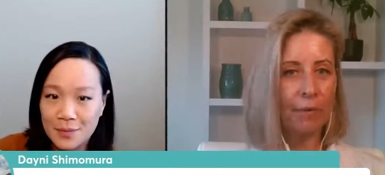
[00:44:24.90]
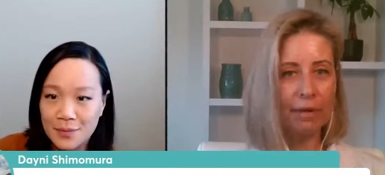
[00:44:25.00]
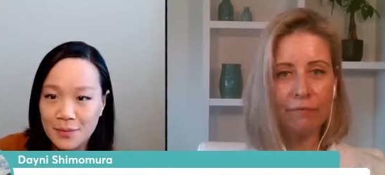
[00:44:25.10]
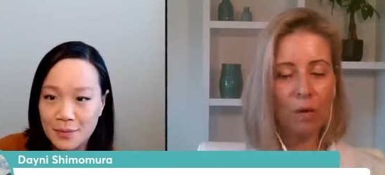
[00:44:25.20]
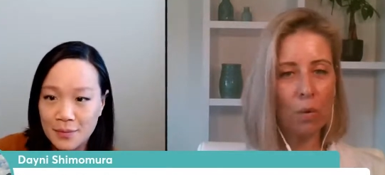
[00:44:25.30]

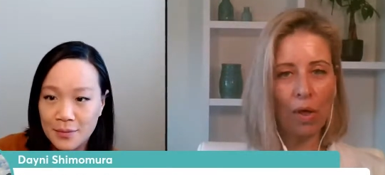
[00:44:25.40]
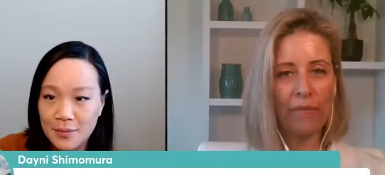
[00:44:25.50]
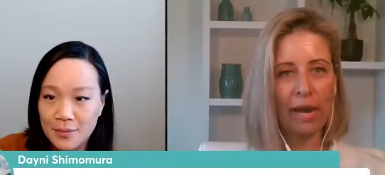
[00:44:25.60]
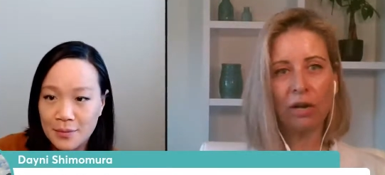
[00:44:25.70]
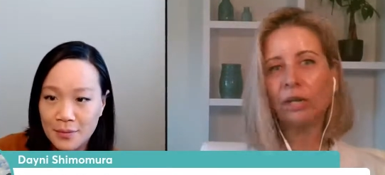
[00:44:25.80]
Speaker 1: know, info
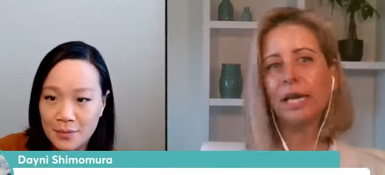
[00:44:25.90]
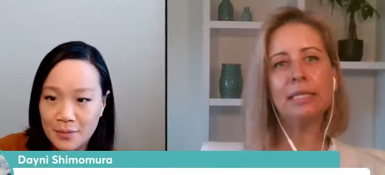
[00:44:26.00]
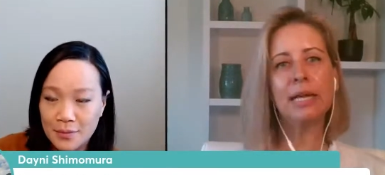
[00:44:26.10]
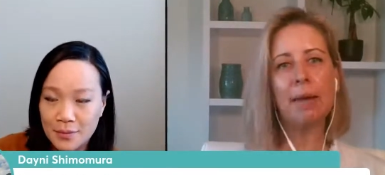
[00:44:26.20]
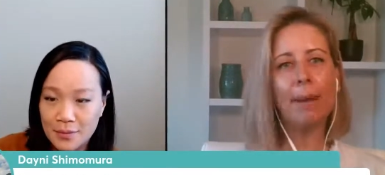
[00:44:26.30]
on there
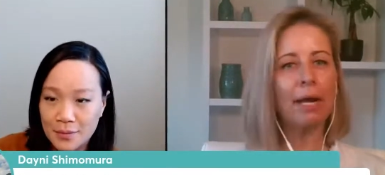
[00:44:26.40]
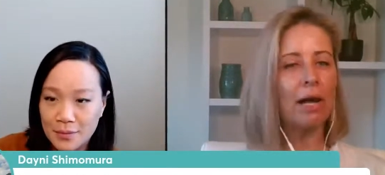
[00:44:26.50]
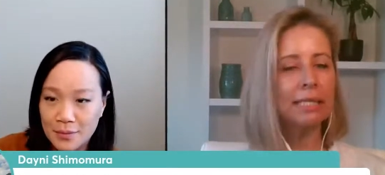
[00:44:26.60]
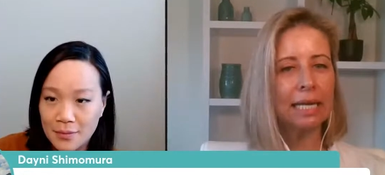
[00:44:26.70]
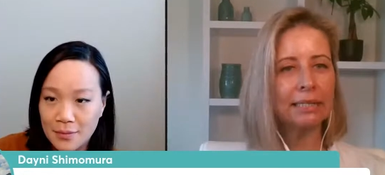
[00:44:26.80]
and, and
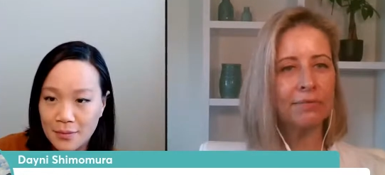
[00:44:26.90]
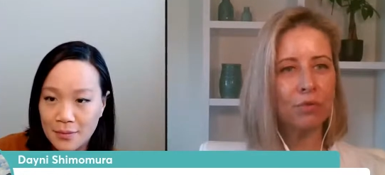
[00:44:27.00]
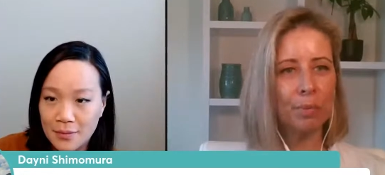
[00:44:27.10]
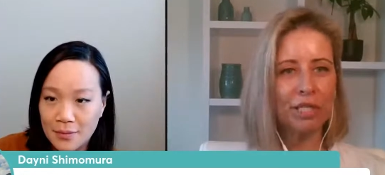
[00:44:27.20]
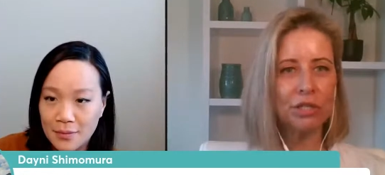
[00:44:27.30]
my contact
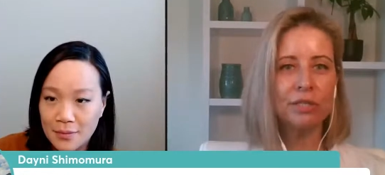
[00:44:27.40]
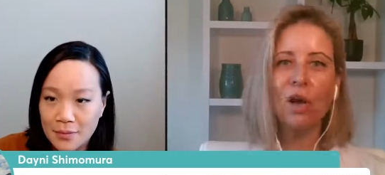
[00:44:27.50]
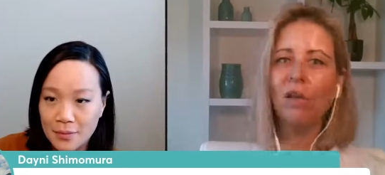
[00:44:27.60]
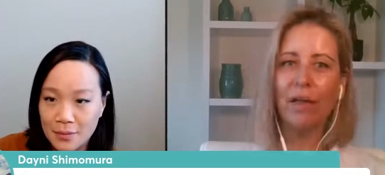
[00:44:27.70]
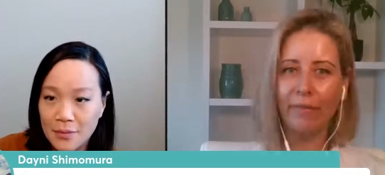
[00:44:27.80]

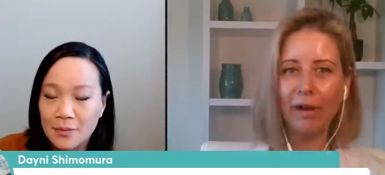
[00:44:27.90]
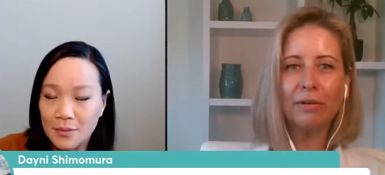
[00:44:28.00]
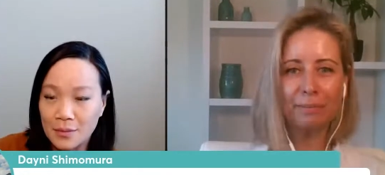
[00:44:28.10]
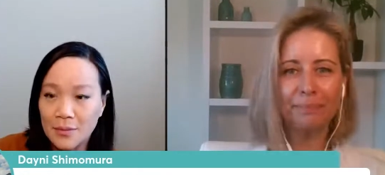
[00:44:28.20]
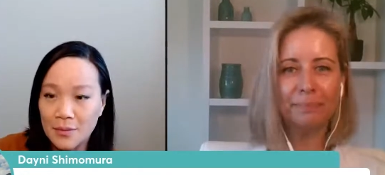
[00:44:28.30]
information's all on
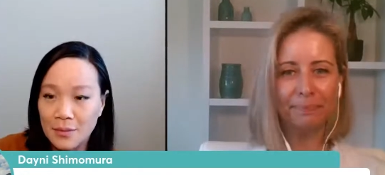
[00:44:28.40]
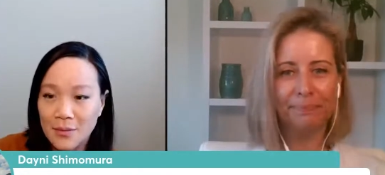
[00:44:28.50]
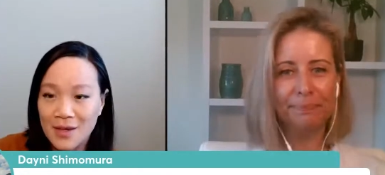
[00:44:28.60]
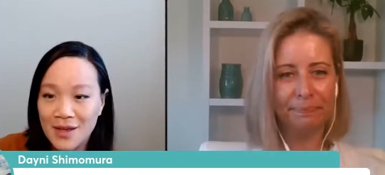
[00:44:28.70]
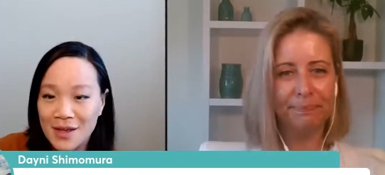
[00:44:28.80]
there.
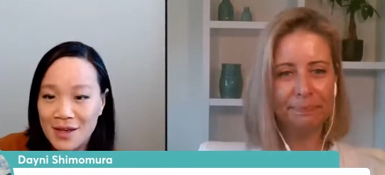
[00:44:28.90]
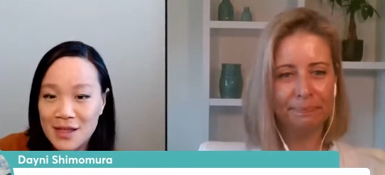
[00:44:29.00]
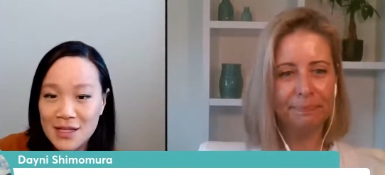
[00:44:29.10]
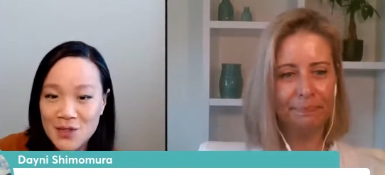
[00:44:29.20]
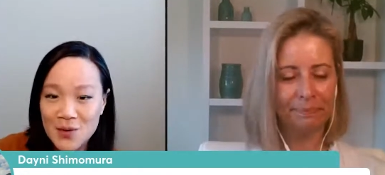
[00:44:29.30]

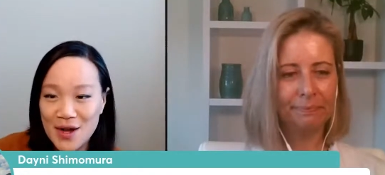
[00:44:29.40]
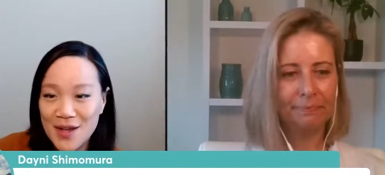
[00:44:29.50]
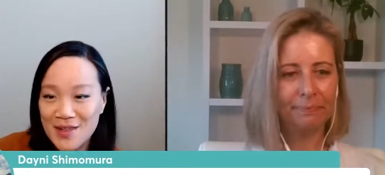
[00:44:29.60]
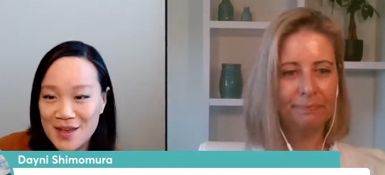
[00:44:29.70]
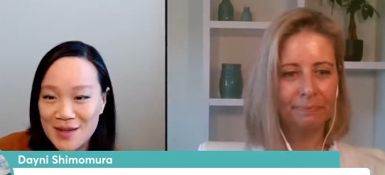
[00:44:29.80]
Speaker 2: That's
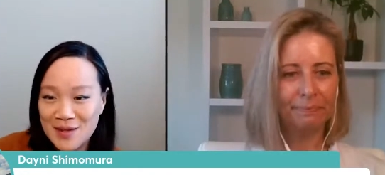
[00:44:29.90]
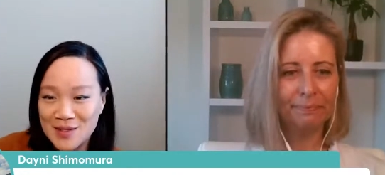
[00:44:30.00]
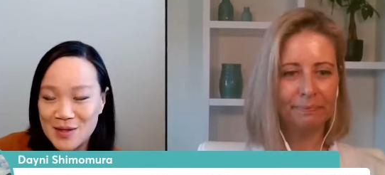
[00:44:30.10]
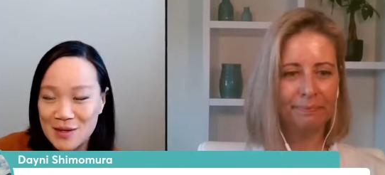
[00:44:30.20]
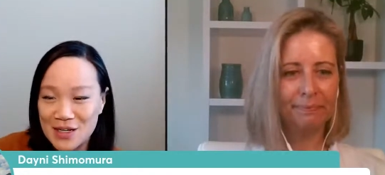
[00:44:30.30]
great. Thank you
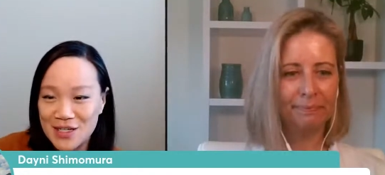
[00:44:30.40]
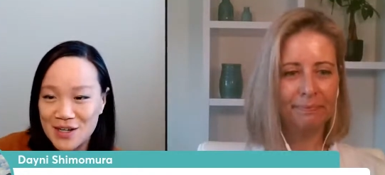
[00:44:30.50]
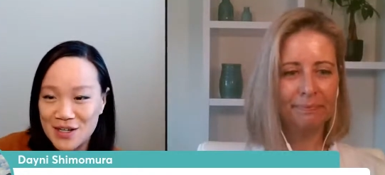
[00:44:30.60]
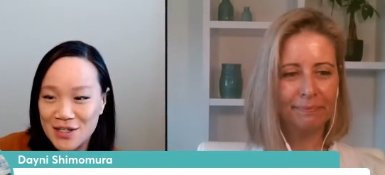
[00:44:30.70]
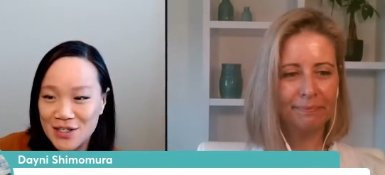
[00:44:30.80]
so much,
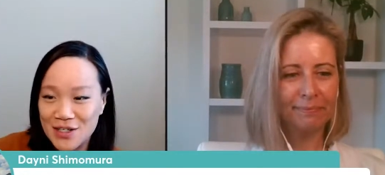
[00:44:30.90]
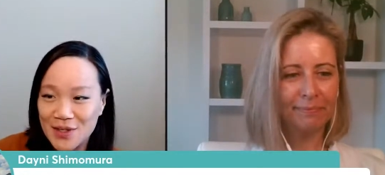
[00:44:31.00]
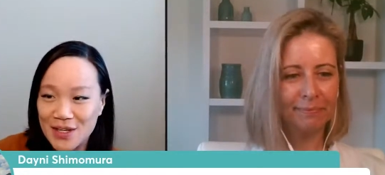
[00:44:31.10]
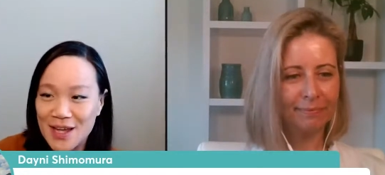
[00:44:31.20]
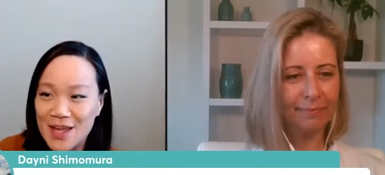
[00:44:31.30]
Dr.
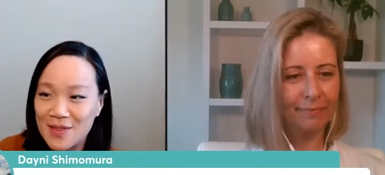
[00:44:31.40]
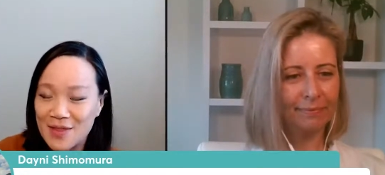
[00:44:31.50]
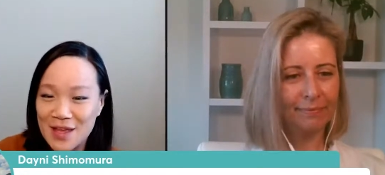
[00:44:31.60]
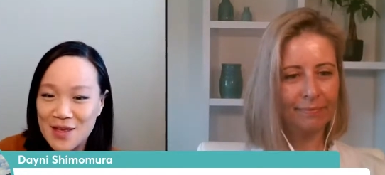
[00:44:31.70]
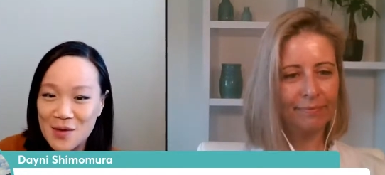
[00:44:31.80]
Julie. And thank you,